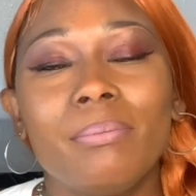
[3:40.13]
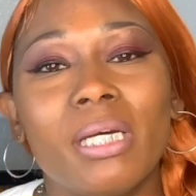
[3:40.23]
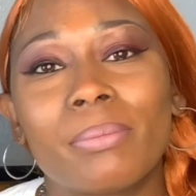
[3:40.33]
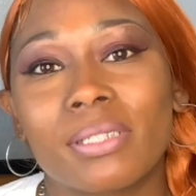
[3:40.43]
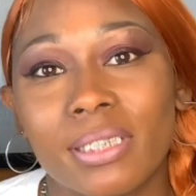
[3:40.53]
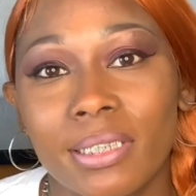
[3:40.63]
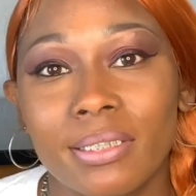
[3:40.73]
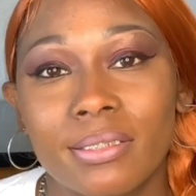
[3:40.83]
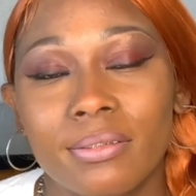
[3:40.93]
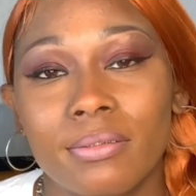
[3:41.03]
number
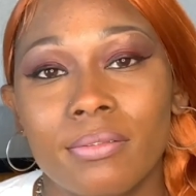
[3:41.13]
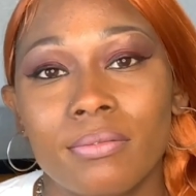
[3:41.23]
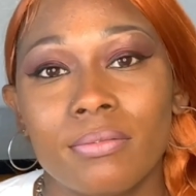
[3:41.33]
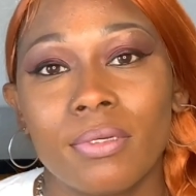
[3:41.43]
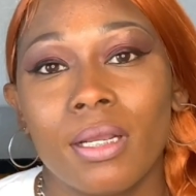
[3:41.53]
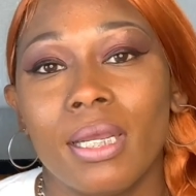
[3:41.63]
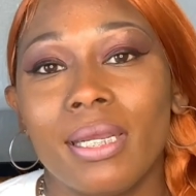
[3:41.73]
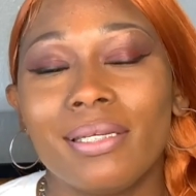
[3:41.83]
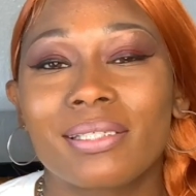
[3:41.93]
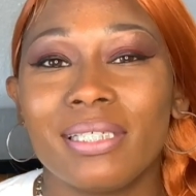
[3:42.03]
6
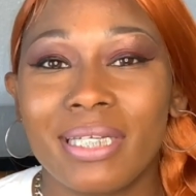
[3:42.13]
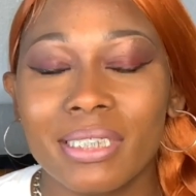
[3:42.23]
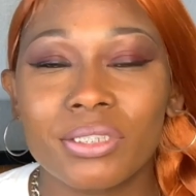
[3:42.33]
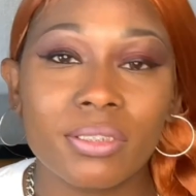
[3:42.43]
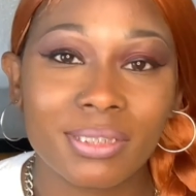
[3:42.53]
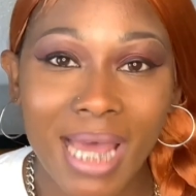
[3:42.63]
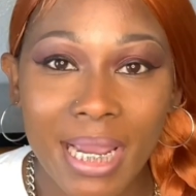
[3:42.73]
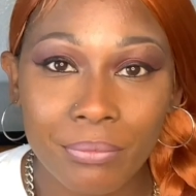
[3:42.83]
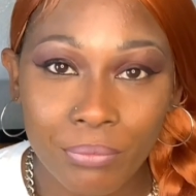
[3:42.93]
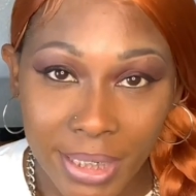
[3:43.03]
is to get your site
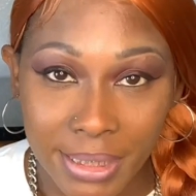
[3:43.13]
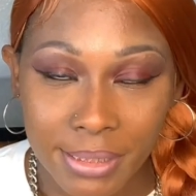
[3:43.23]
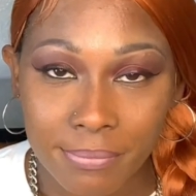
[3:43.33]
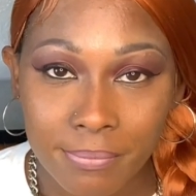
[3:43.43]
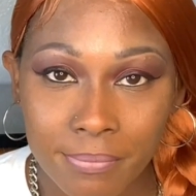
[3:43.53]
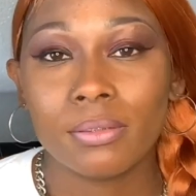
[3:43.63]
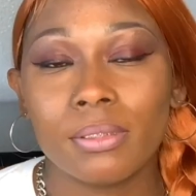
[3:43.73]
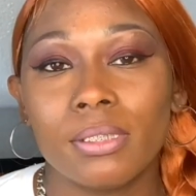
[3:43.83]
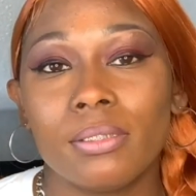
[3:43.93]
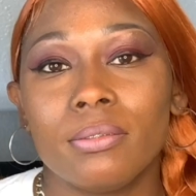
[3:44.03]
ready.
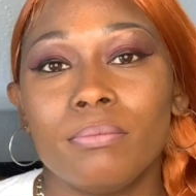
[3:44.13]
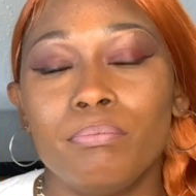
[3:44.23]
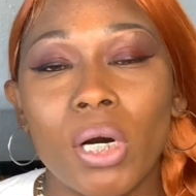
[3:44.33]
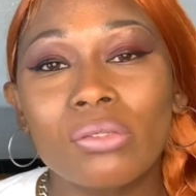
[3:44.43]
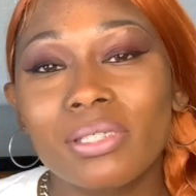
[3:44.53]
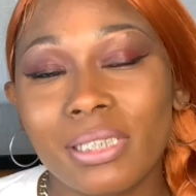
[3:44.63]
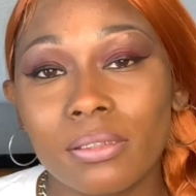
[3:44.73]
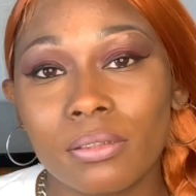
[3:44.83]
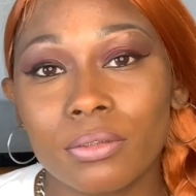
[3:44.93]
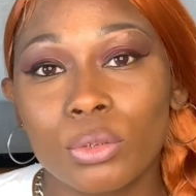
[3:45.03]
Most
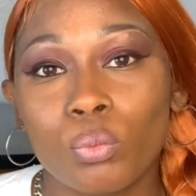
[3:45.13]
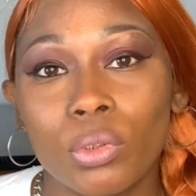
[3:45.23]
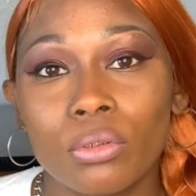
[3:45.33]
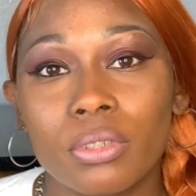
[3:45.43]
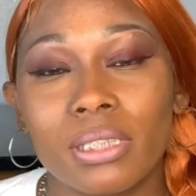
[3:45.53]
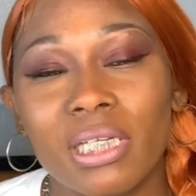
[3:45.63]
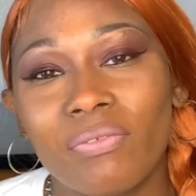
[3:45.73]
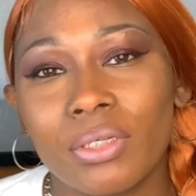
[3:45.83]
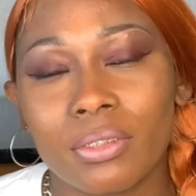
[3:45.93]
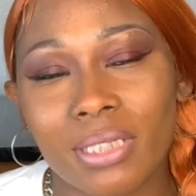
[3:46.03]
dealers will deliver
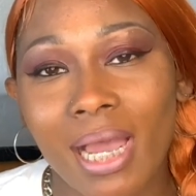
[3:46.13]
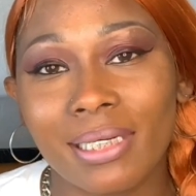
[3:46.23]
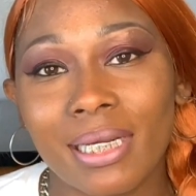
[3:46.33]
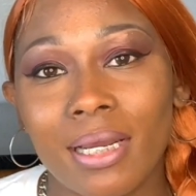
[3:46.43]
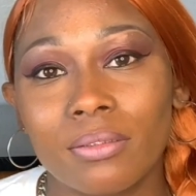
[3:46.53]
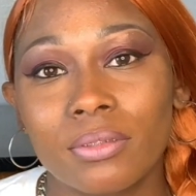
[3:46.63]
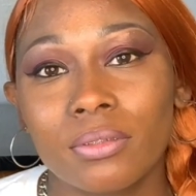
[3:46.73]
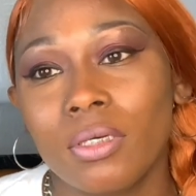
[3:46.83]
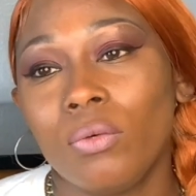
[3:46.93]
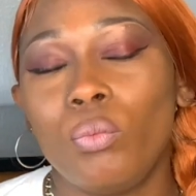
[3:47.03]
your tiny house
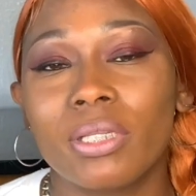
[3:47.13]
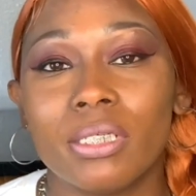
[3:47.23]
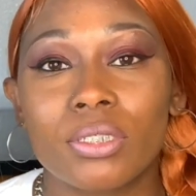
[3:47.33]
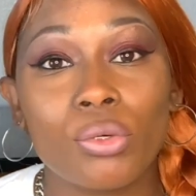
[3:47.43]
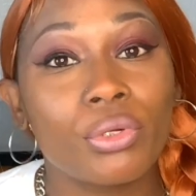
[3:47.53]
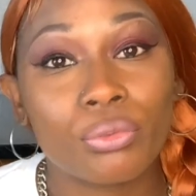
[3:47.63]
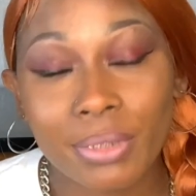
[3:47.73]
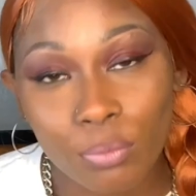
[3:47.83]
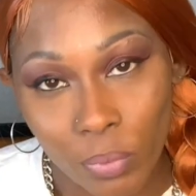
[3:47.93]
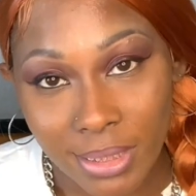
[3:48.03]
within 2 to 3
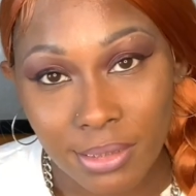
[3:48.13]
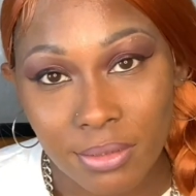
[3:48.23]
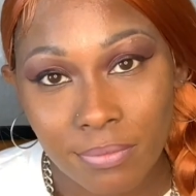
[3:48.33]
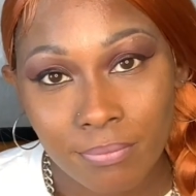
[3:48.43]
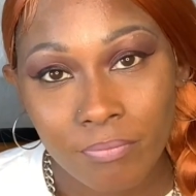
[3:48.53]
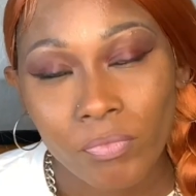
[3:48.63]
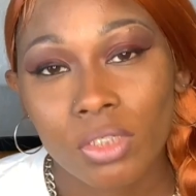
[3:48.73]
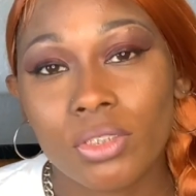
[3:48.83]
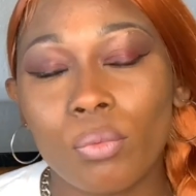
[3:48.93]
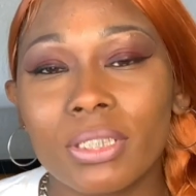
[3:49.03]
weeks.
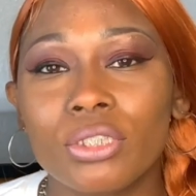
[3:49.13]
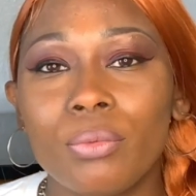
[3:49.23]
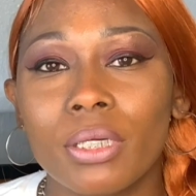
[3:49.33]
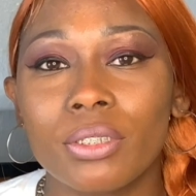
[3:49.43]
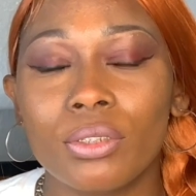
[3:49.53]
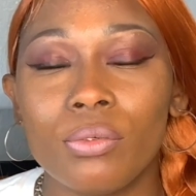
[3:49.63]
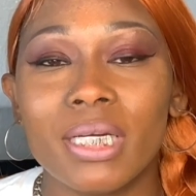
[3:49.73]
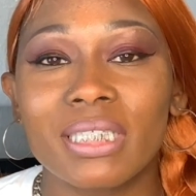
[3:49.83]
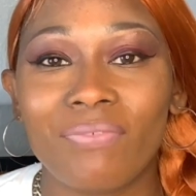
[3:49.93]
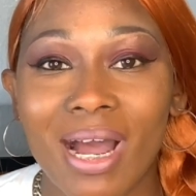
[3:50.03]
So what you want to do
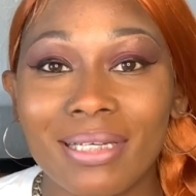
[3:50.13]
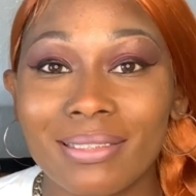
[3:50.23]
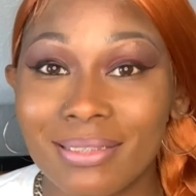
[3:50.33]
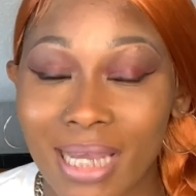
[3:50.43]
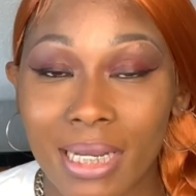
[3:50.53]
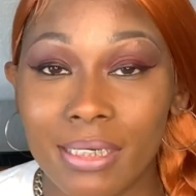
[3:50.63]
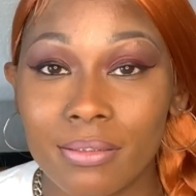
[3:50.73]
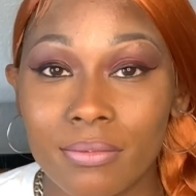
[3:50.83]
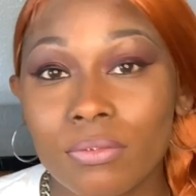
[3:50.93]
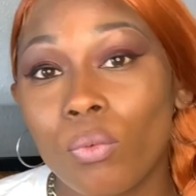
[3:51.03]
is find a site
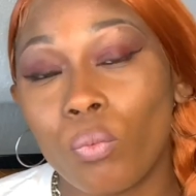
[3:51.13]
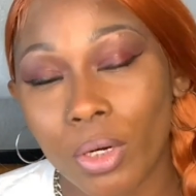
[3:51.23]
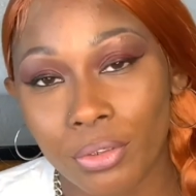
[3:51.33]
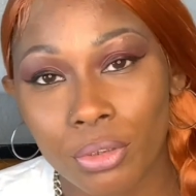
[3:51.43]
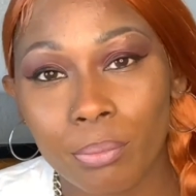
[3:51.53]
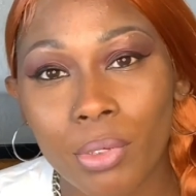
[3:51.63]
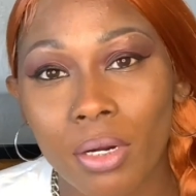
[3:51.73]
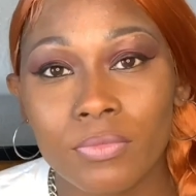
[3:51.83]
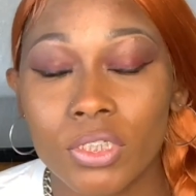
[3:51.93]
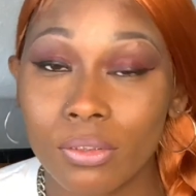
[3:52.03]
where you can park
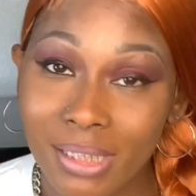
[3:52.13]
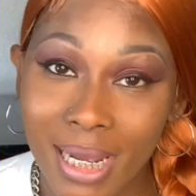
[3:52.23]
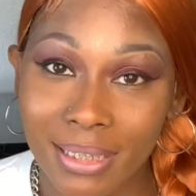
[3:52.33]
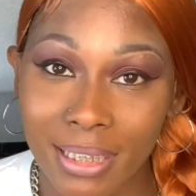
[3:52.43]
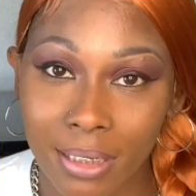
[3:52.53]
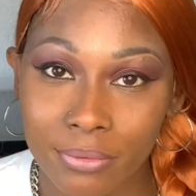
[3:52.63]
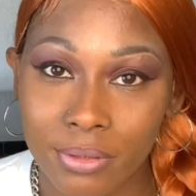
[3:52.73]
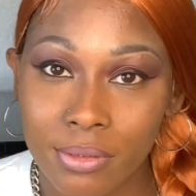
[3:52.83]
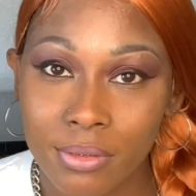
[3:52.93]
your tiny house